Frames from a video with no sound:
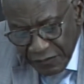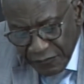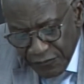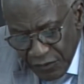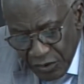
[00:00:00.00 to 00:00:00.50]

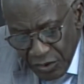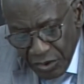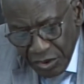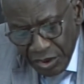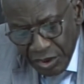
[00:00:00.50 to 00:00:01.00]
for
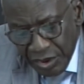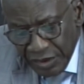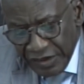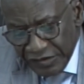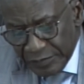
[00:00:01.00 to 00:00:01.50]

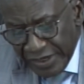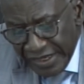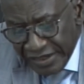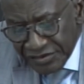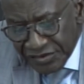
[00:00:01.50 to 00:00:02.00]
his
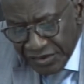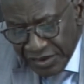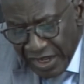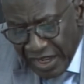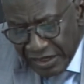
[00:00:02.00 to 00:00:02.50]
brilliant
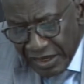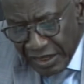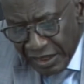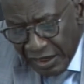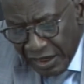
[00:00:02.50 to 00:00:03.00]
and